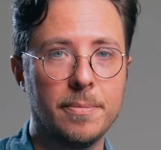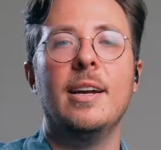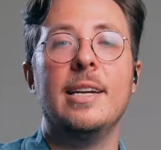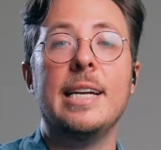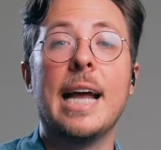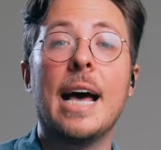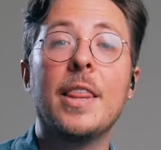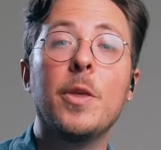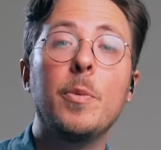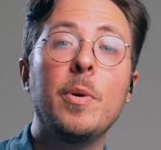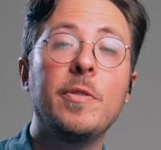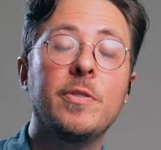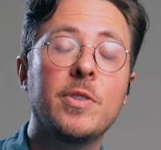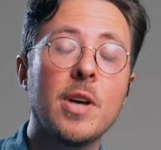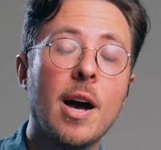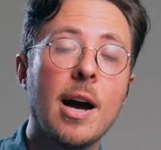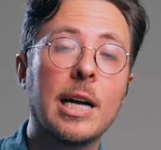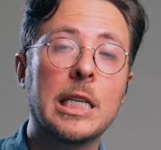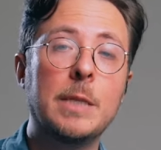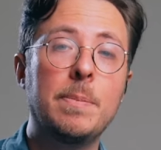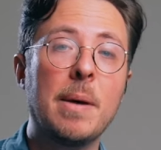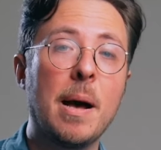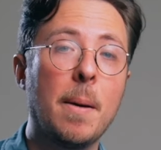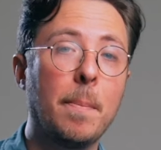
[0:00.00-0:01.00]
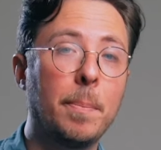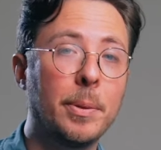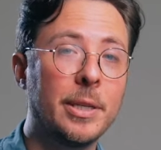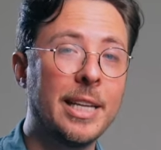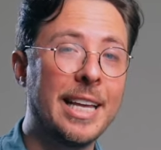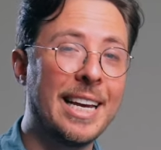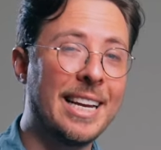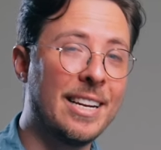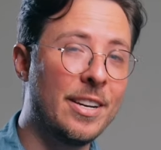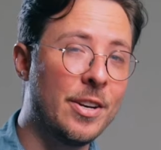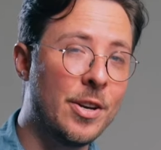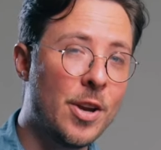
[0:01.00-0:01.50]
Now that we've talked about
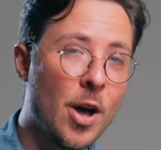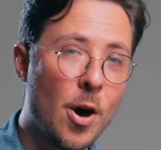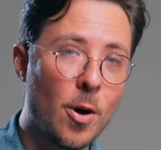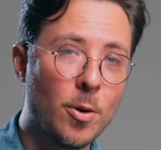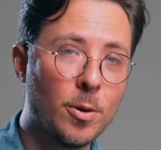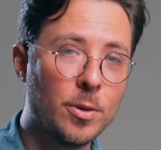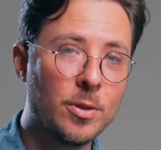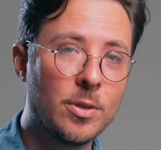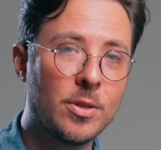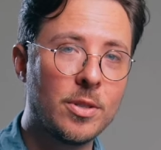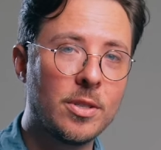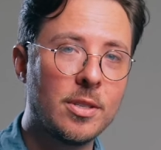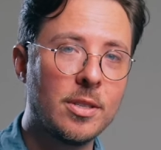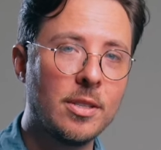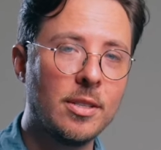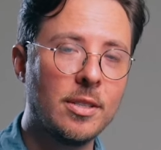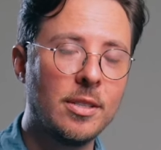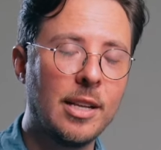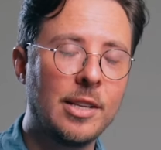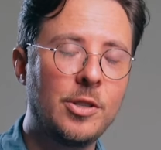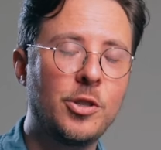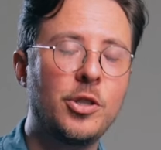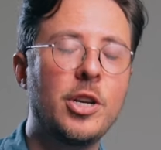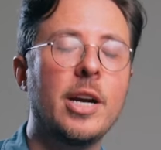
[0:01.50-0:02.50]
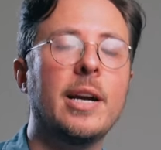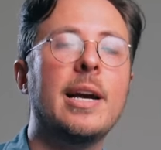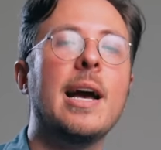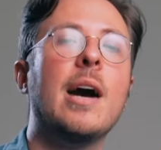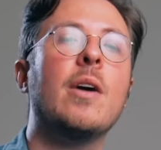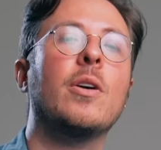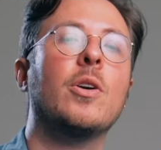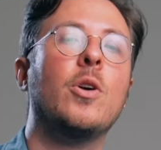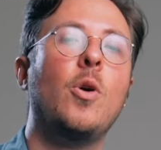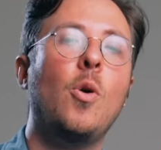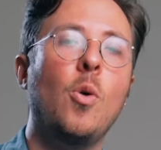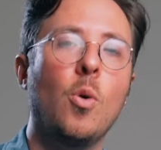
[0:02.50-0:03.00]
playing notes, let's check
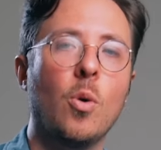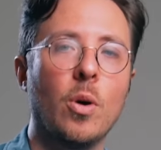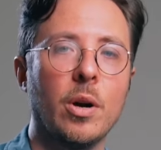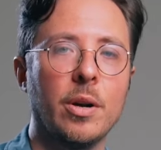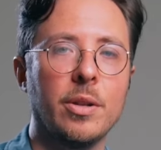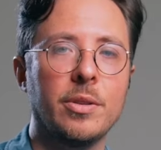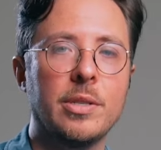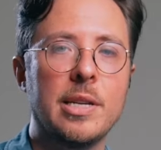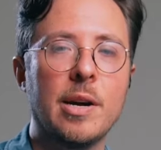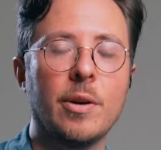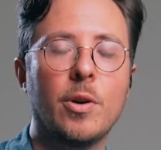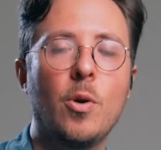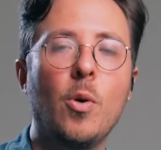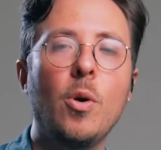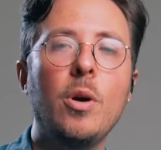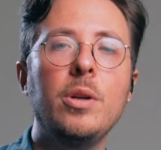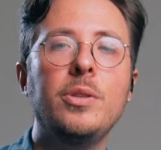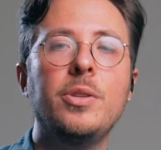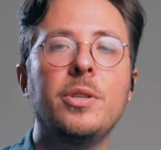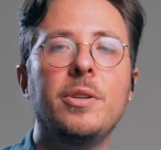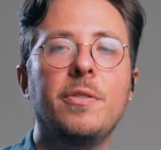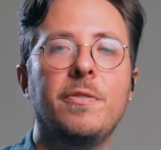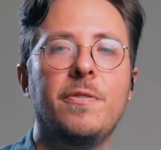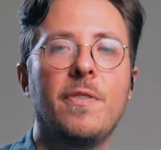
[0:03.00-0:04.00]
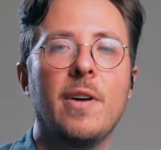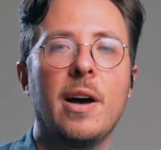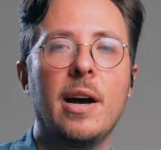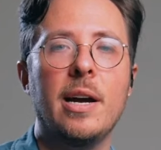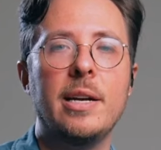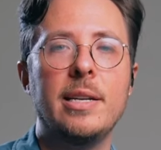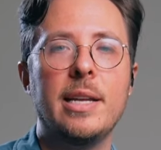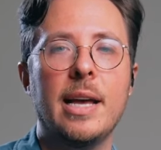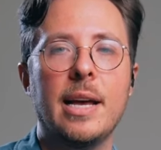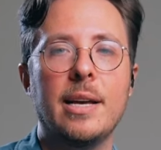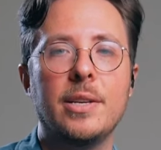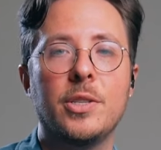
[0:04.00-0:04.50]
out chords. Now chords are
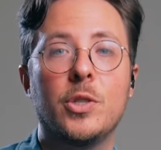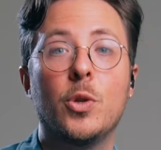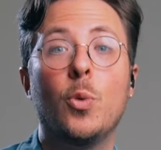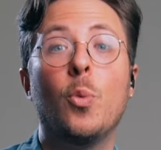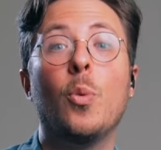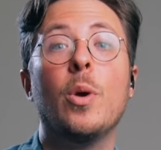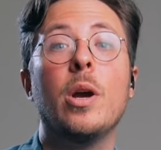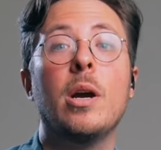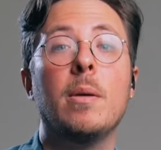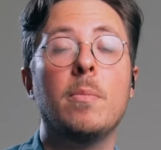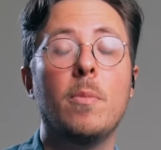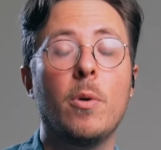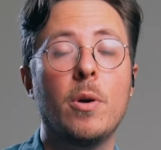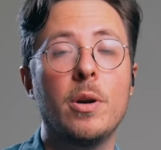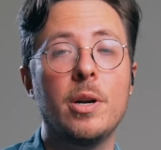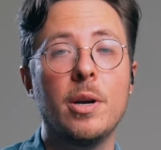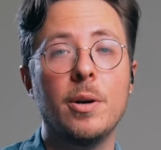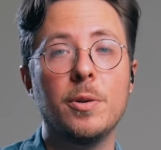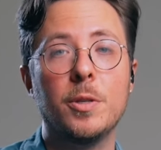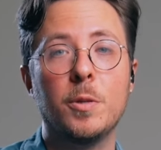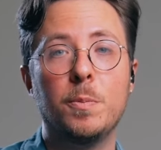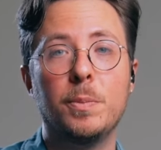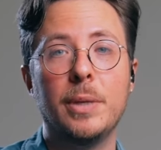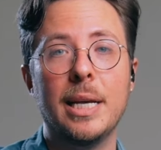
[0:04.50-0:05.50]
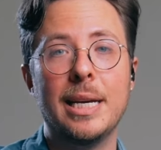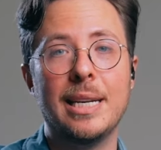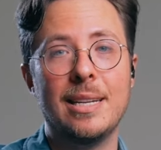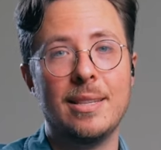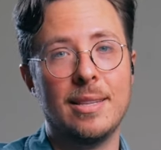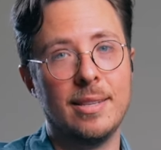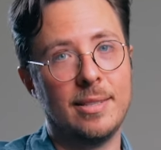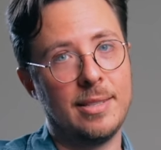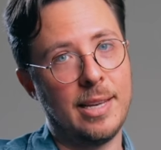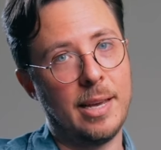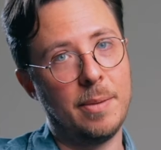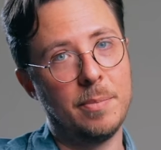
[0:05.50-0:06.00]
defined as 3 or more notes played at
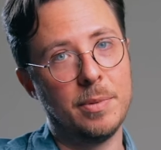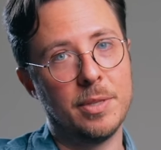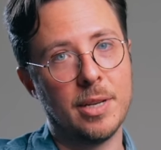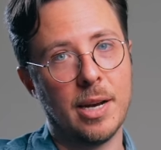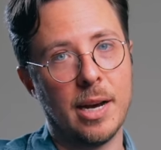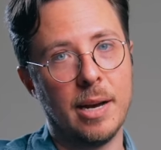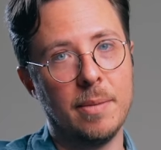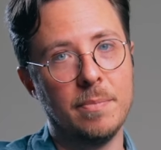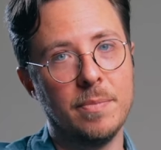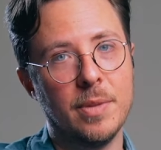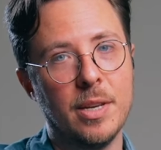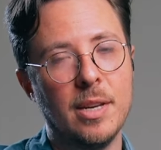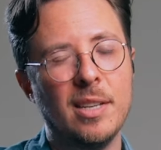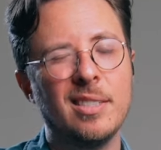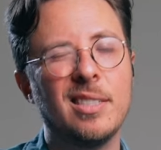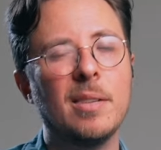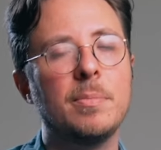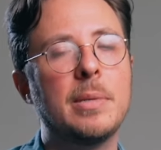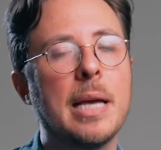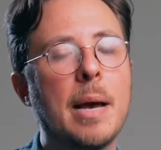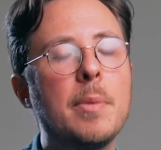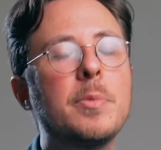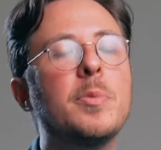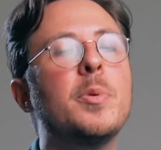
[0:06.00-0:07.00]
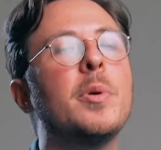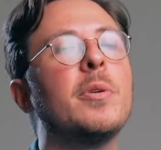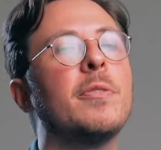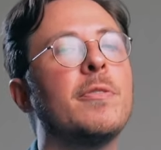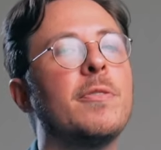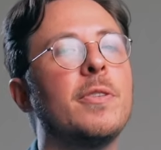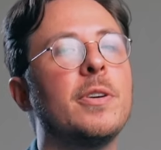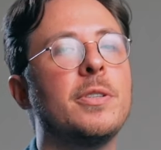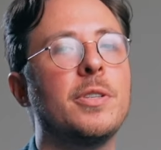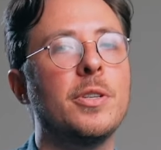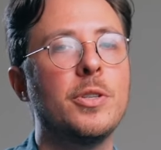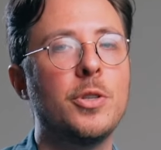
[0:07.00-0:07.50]
the same time. Sometimes we
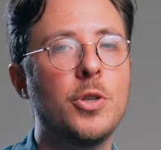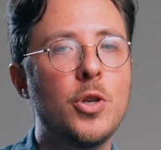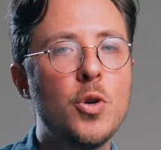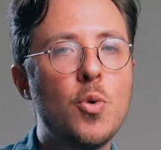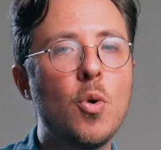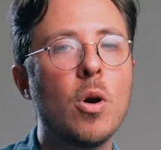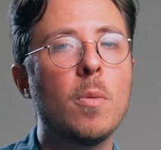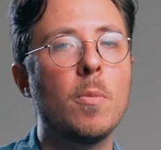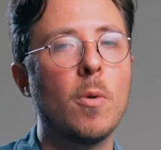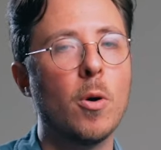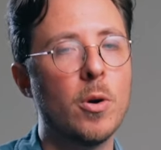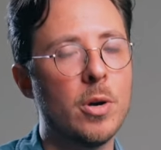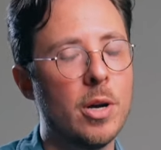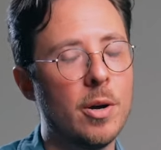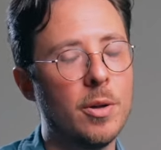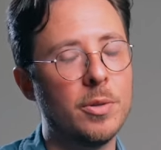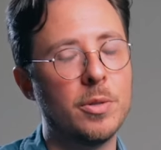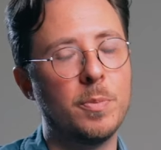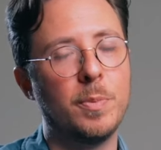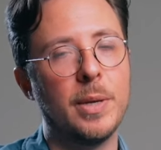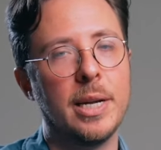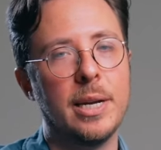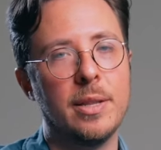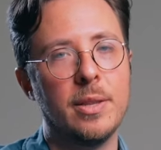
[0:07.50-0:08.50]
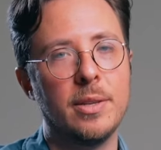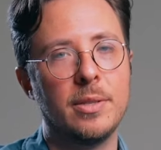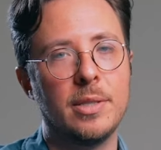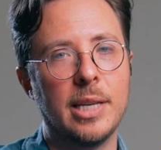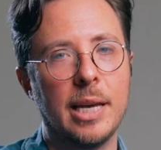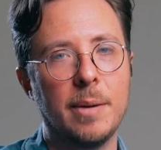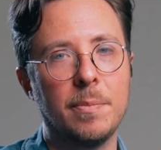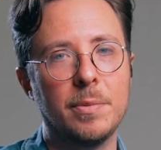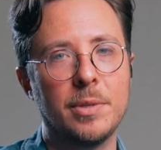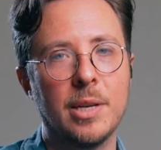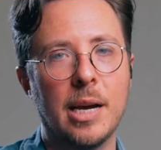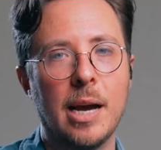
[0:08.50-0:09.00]
refer to 2 or more notes played at the
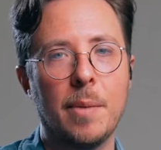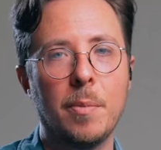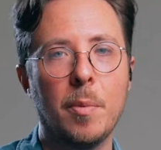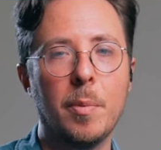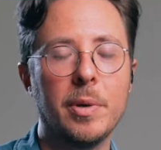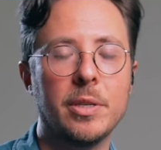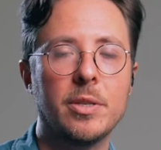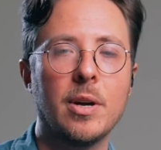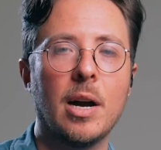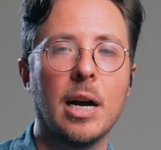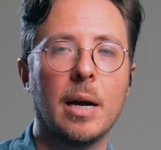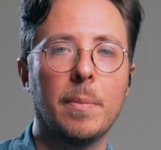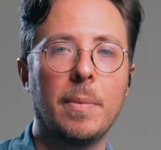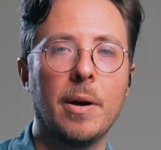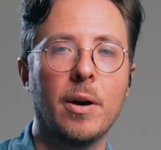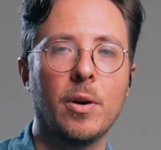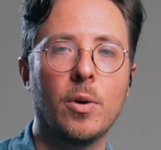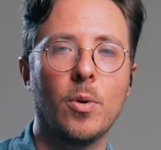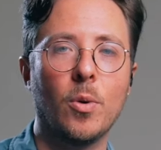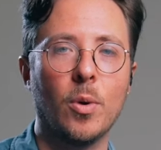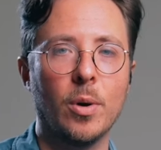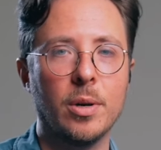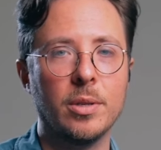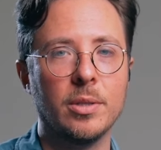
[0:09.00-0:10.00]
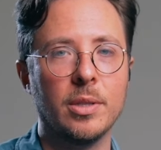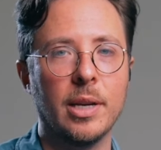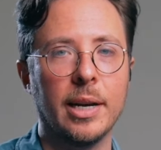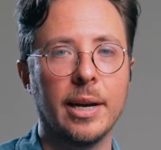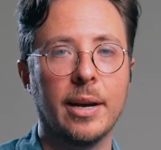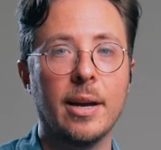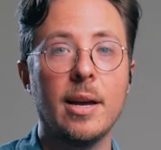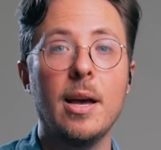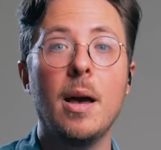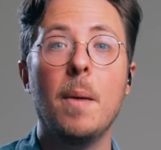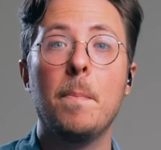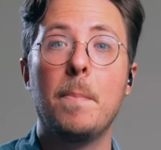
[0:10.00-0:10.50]
same time when we talk about chords like
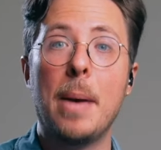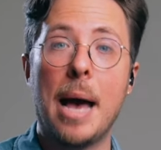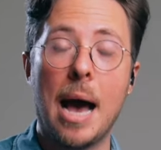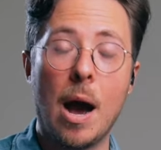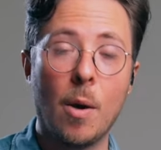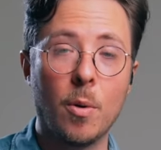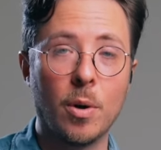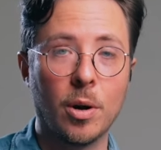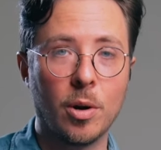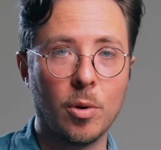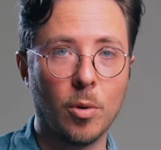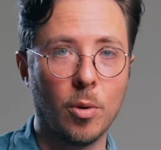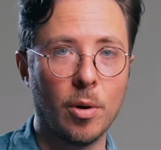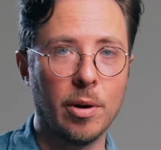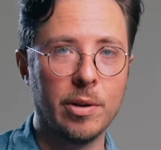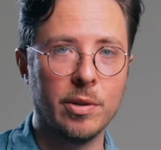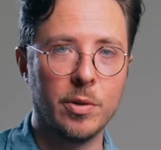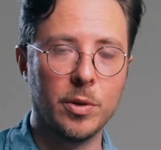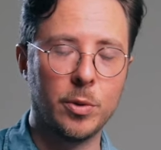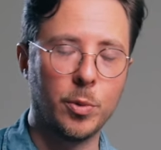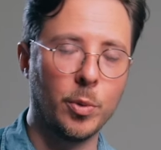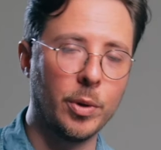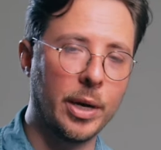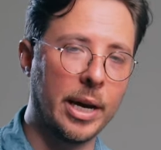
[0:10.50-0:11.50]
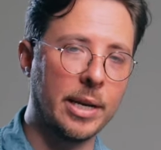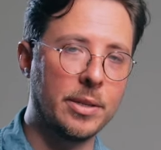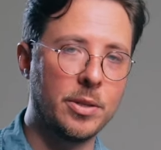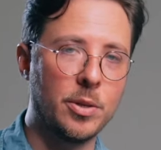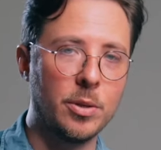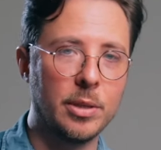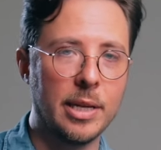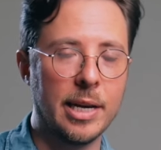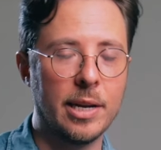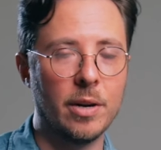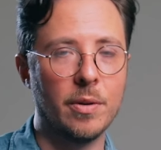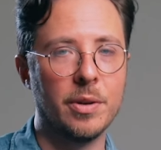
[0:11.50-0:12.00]
power chords, which we'll get to
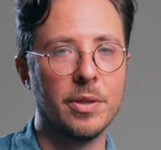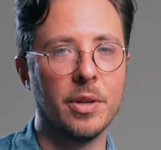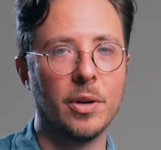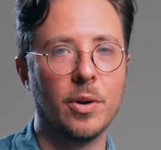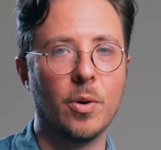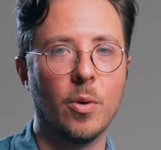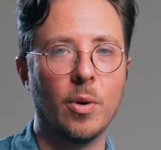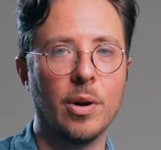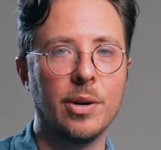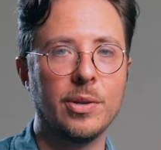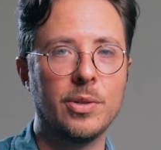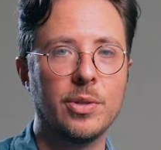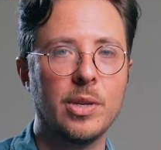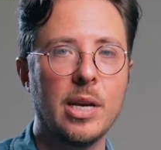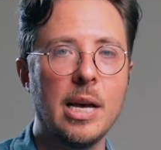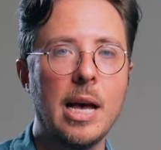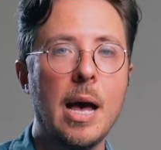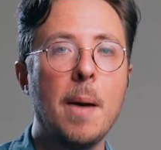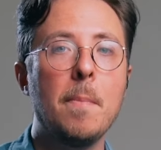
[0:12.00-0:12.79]
later in the course.